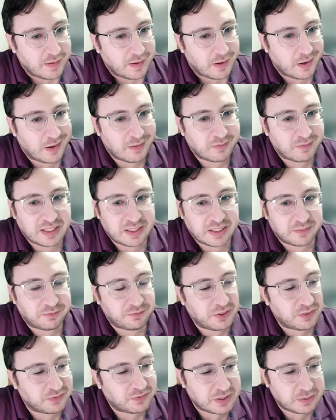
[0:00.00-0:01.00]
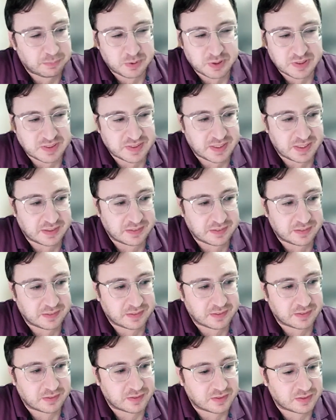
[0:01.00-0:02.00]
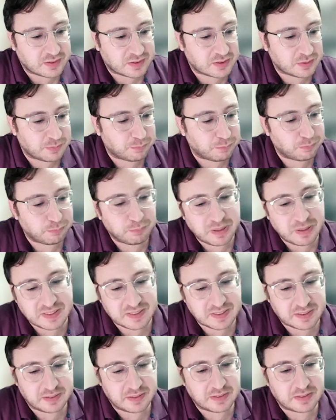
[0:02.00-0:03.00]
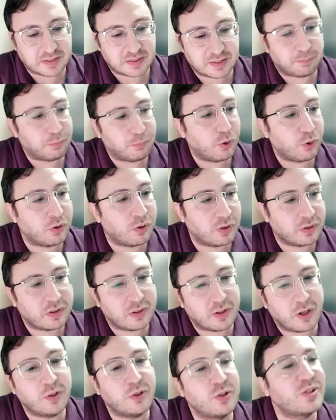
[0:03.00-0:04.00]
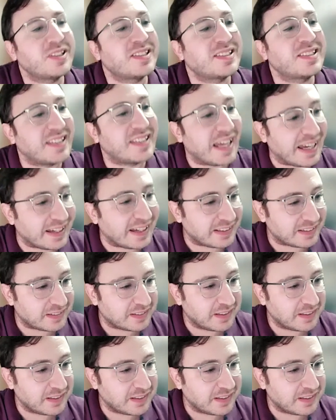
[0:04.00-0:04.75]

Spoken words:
are like 50% basically understand.